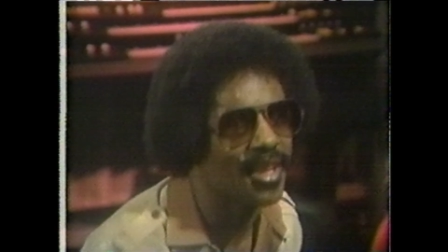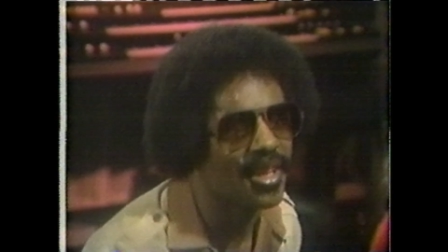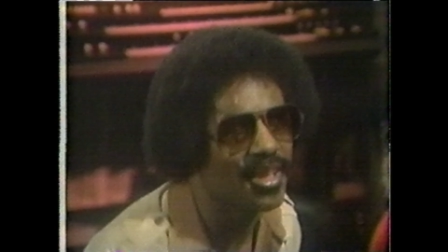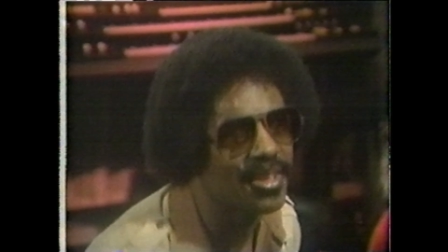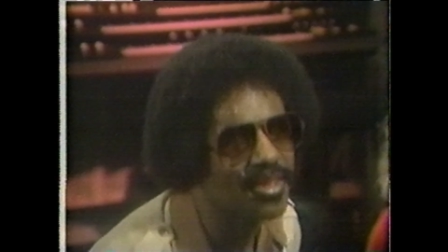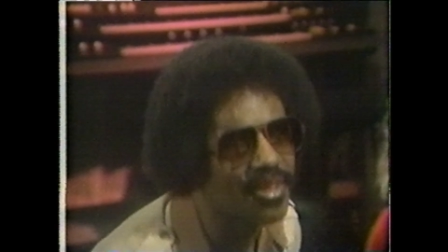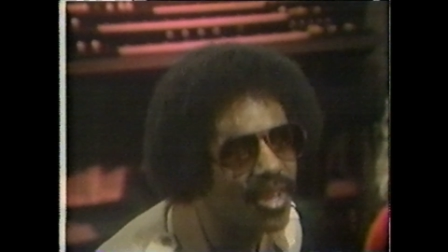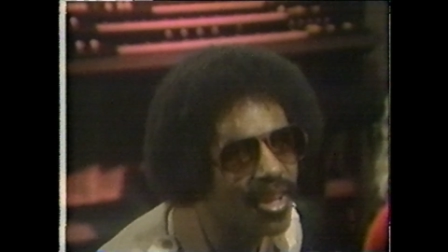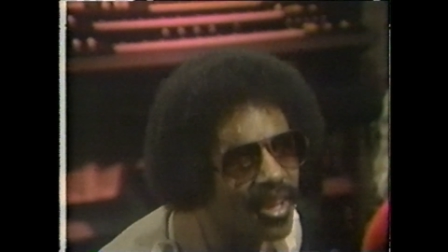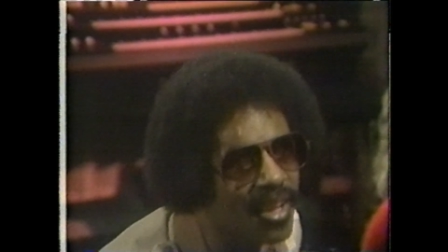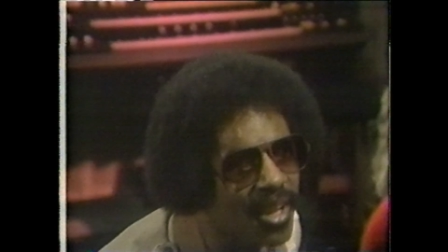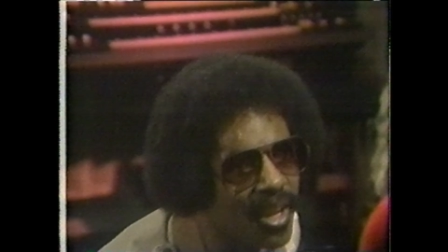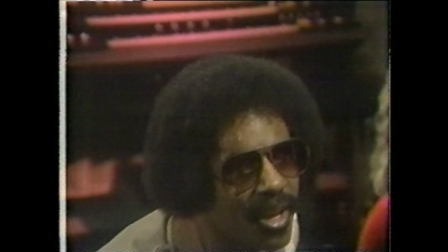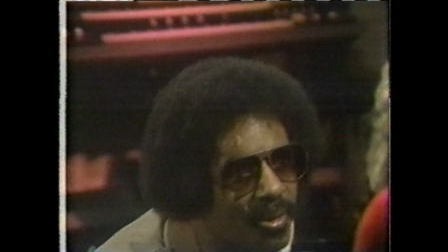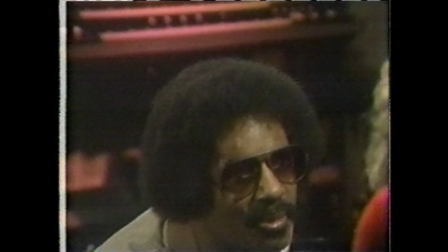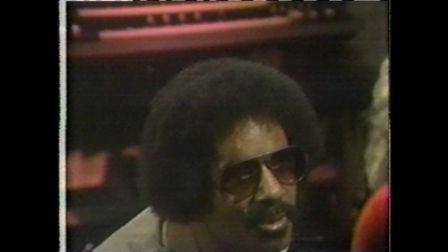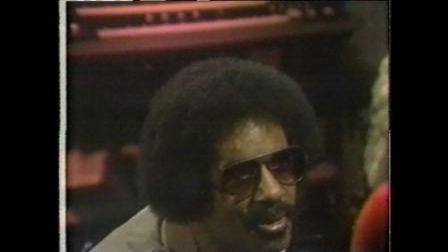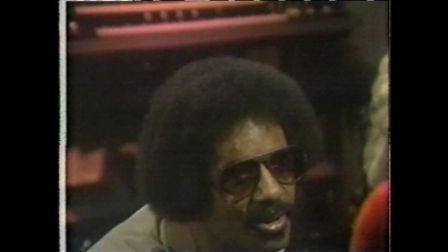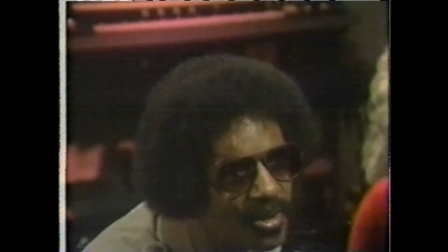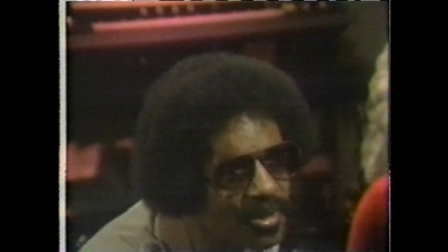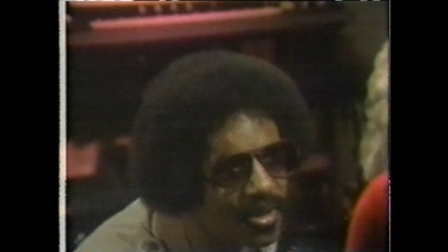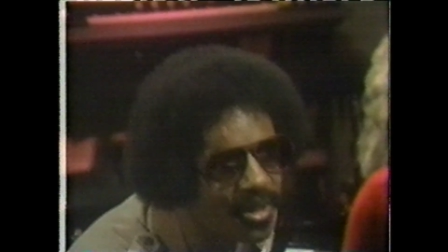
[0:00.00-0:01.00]
like an
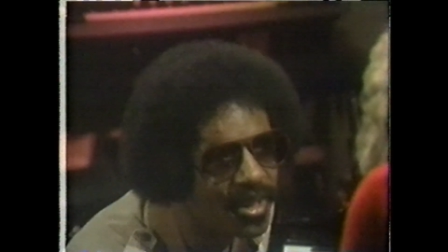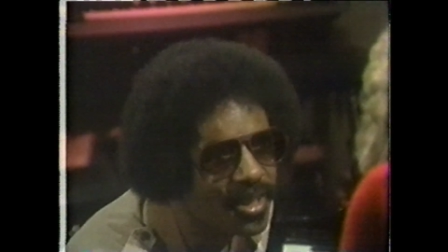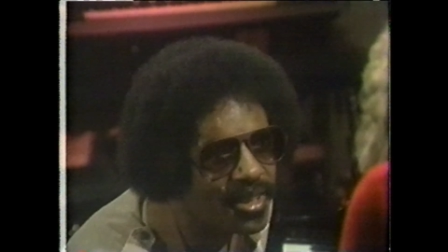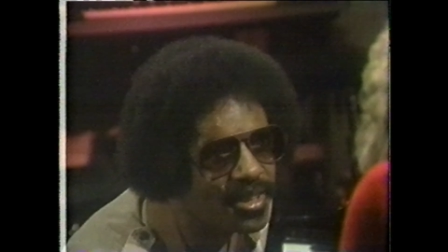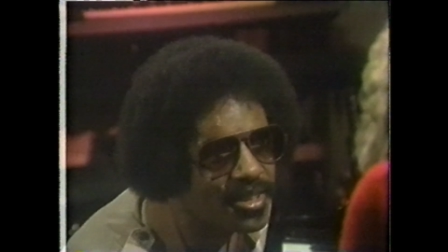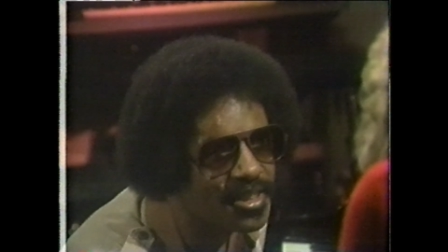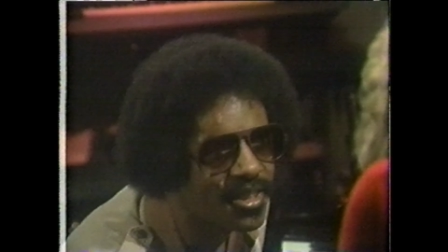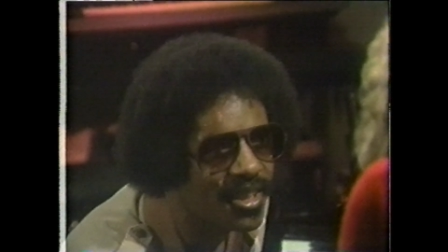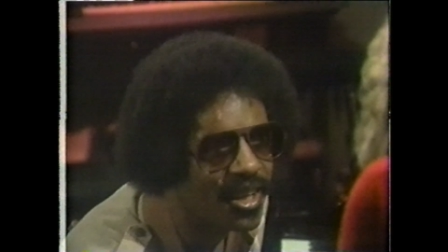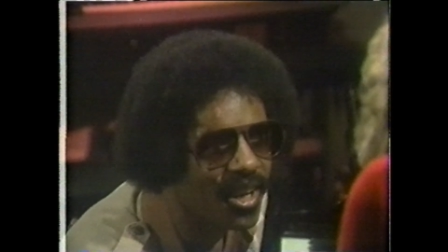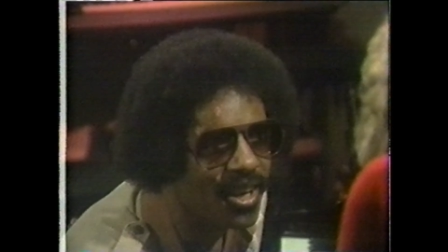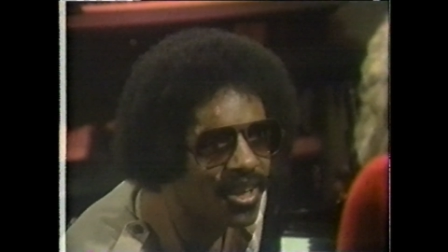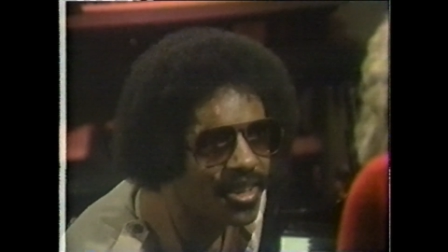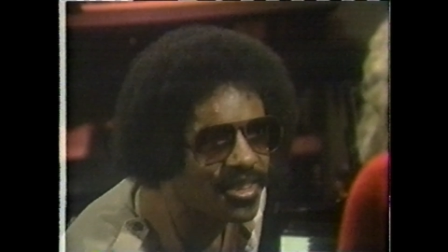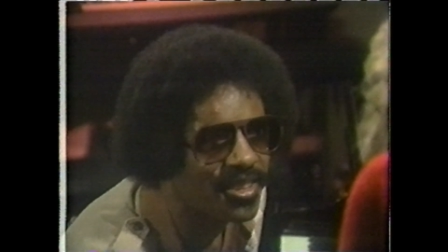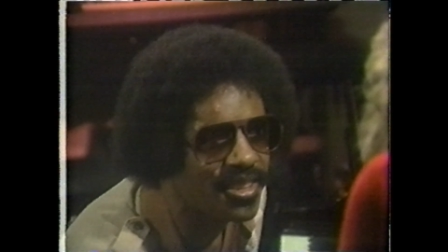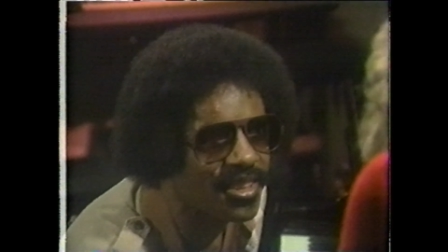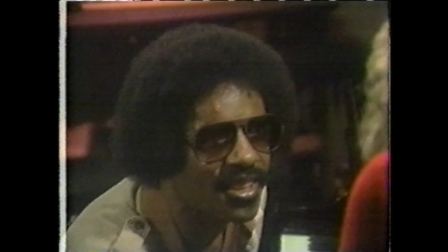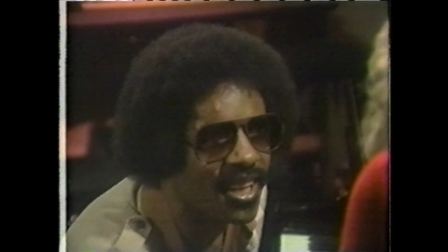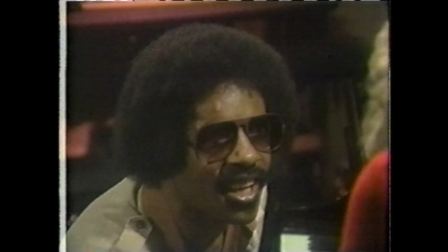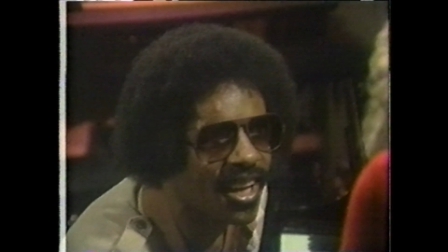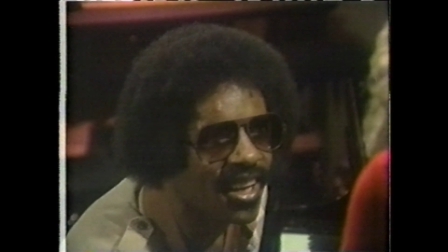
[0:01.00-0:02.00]
hour to this, an hour
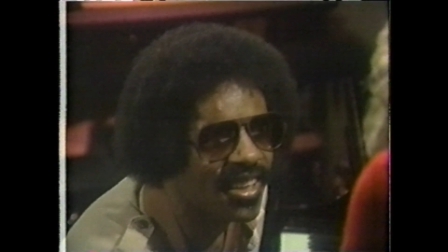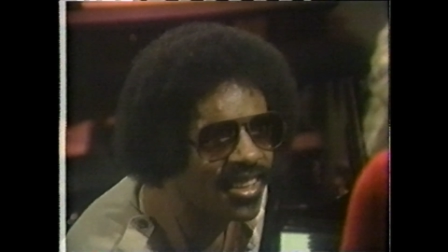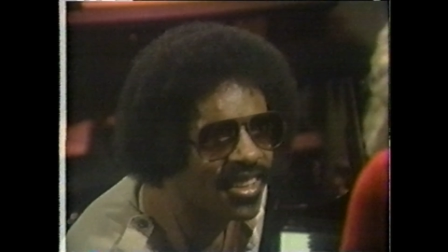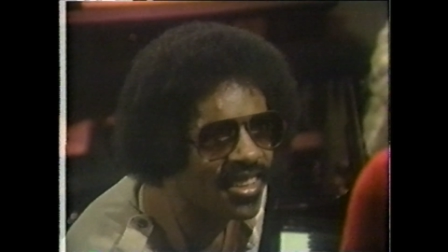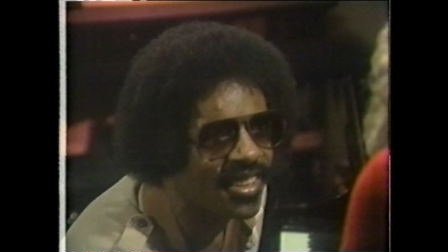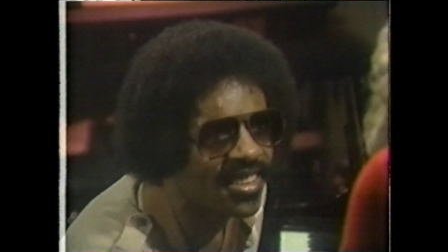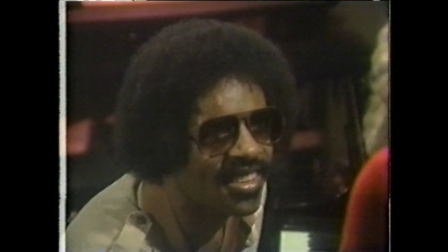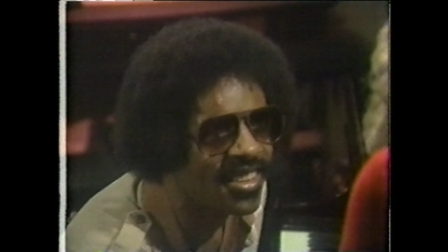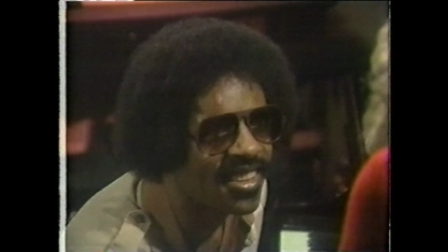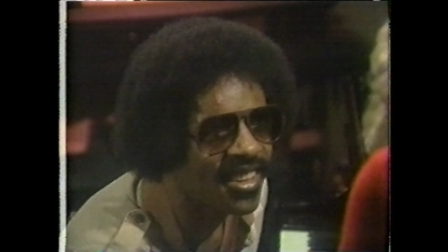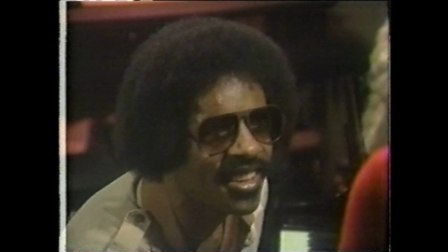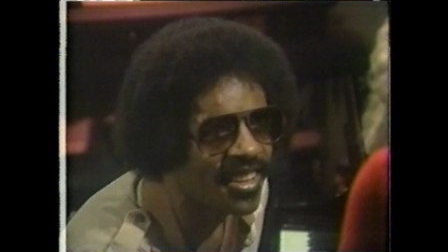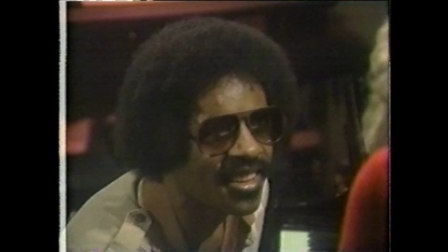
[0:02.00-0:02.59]
to that, and